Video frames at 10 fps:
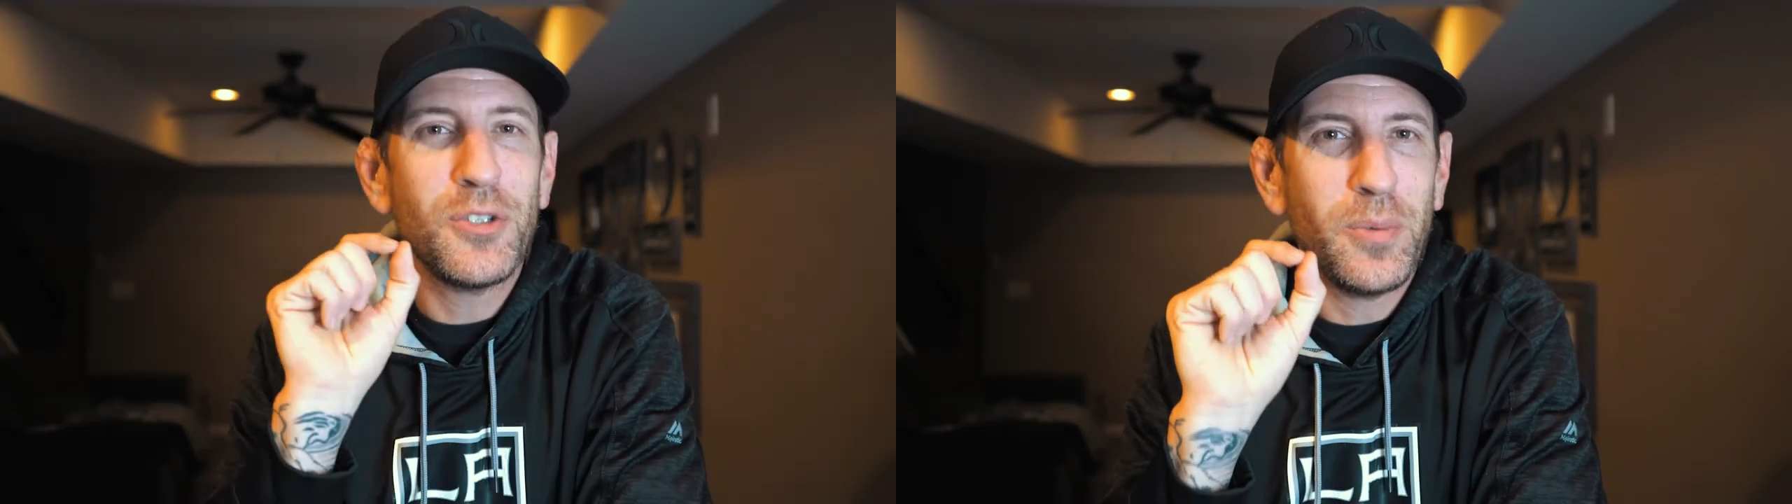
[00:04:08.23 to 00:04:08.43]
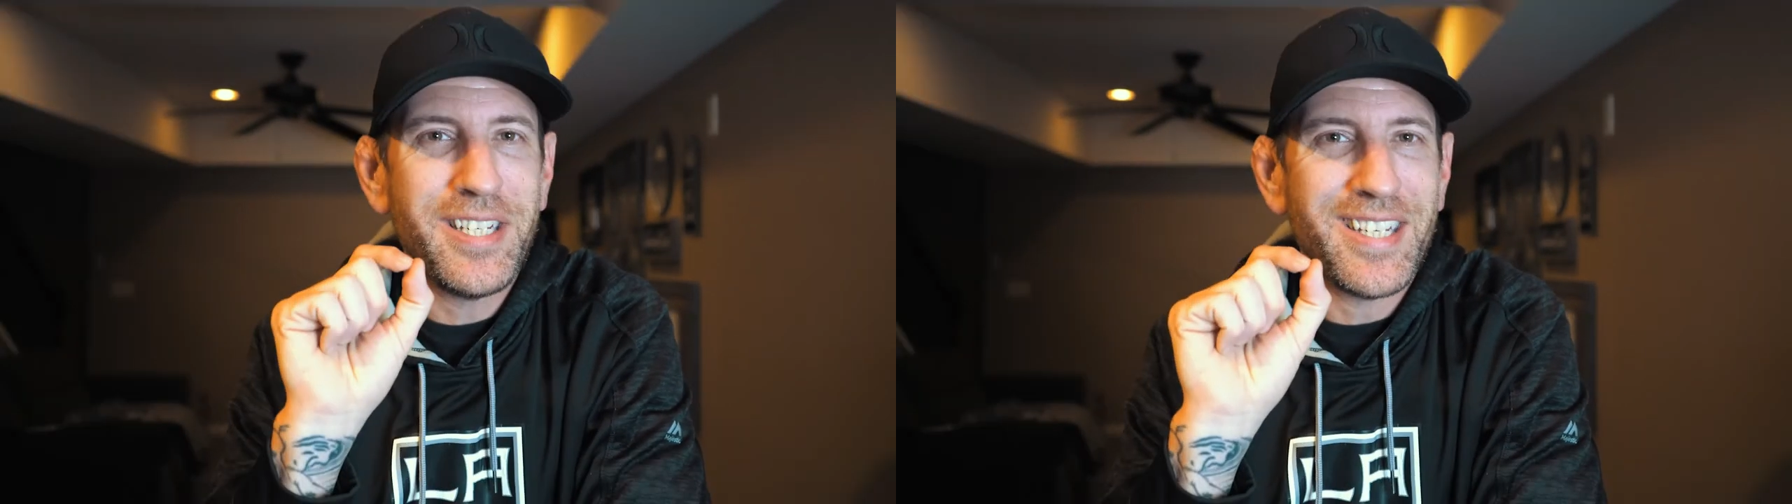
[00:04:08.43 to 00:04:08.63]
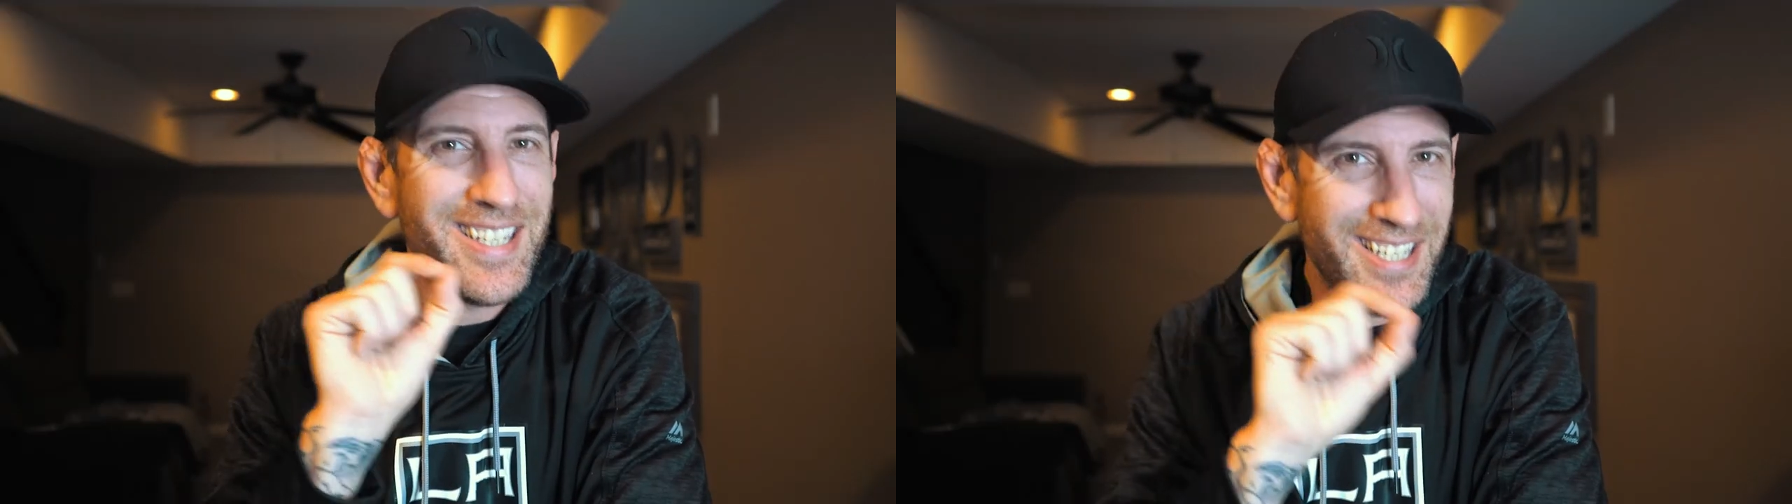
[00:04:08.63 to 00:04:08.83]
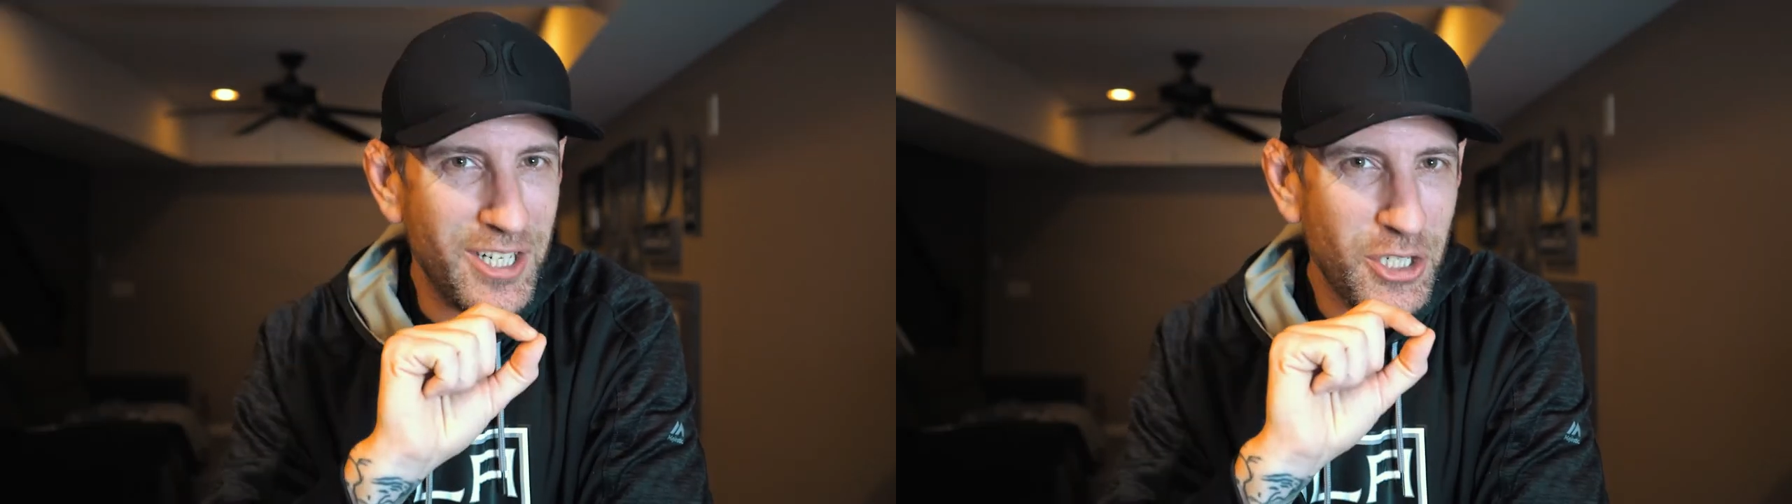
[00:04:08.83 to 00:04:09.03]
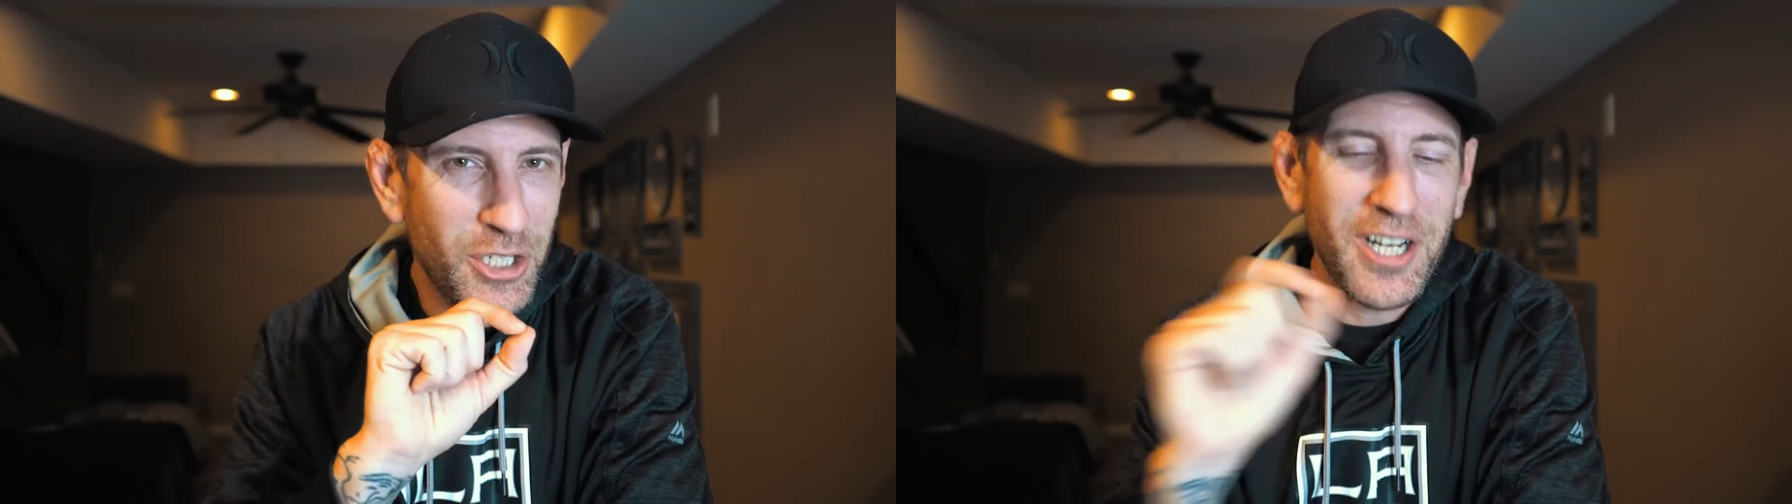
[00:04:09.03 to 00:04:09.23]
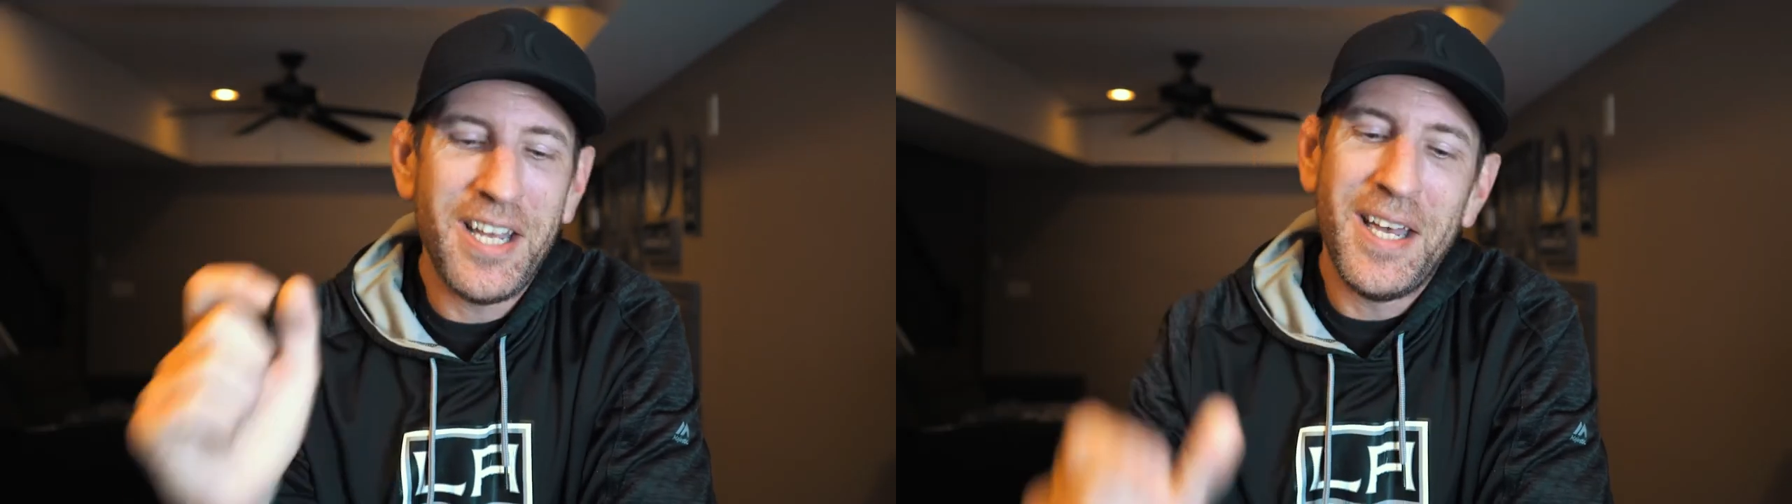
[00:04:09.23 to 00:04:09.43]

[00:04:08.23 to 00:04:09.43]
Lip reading: sweet-ish,